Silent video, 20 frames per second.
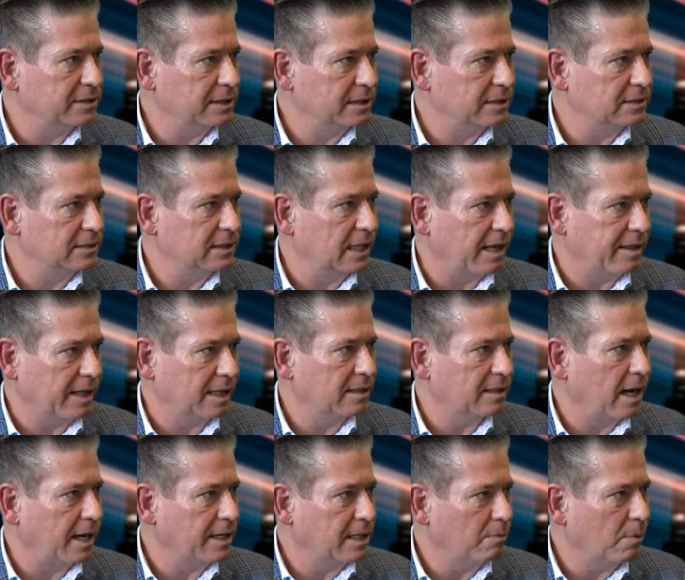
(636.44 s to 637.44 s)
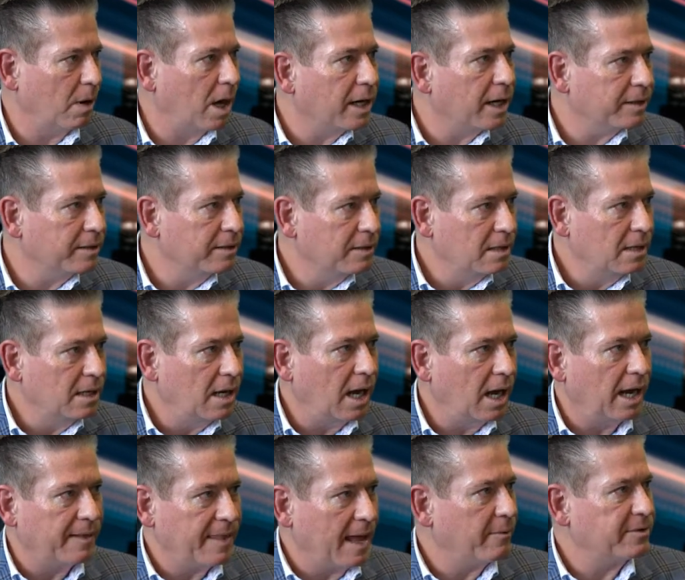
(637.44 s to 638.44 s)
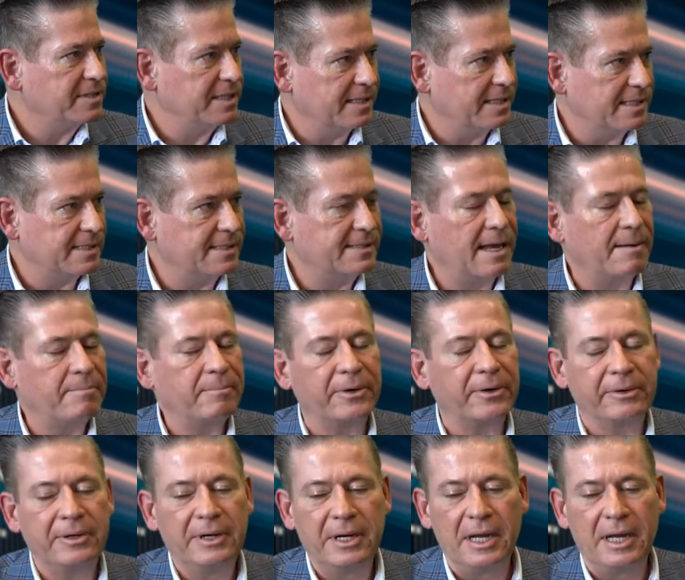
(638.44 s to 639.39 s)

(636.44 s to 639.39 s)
since I think 91, and that was in December.